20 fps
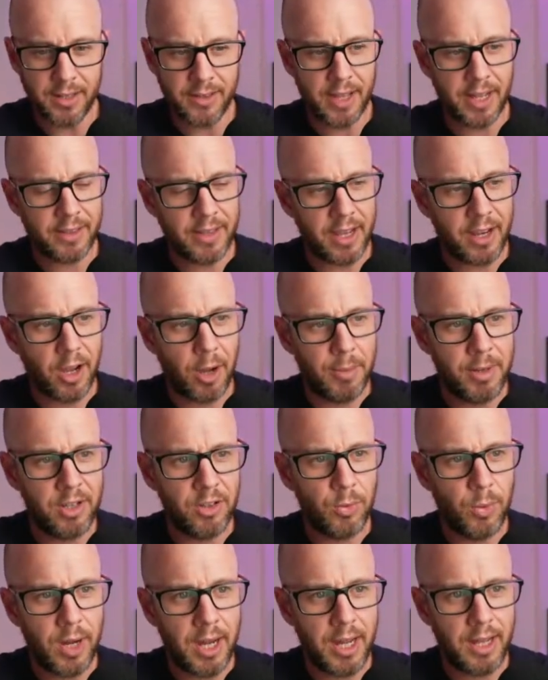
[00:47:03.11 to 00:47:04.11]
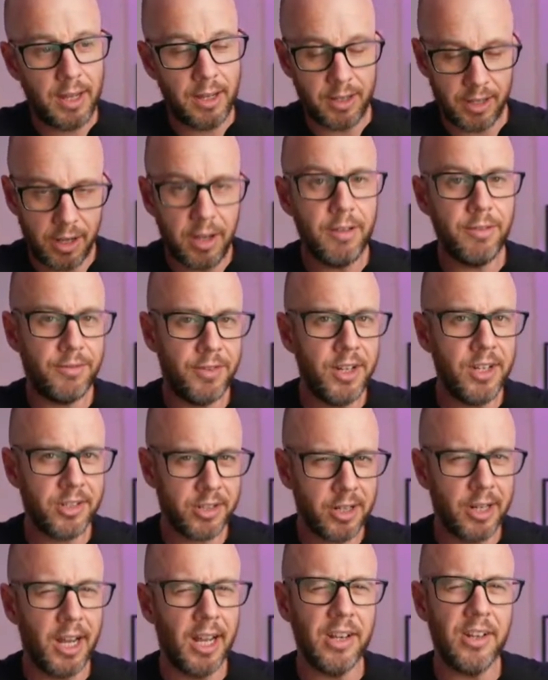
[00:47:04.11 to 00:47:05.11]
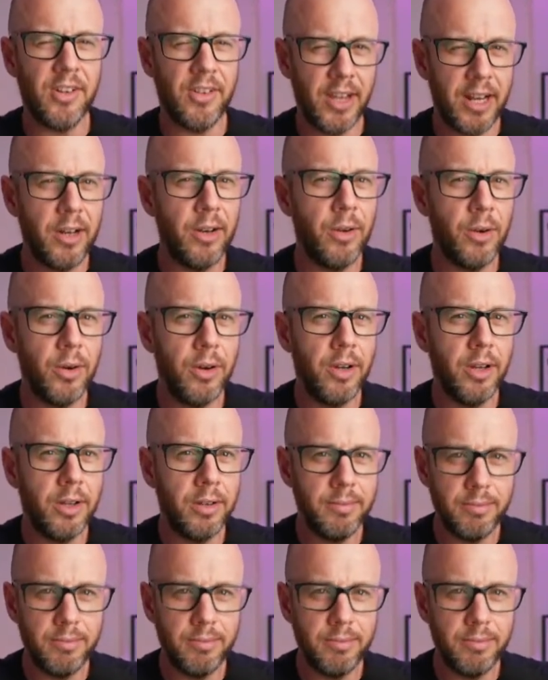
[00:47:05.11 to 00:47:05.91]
They're comments where at first glance they look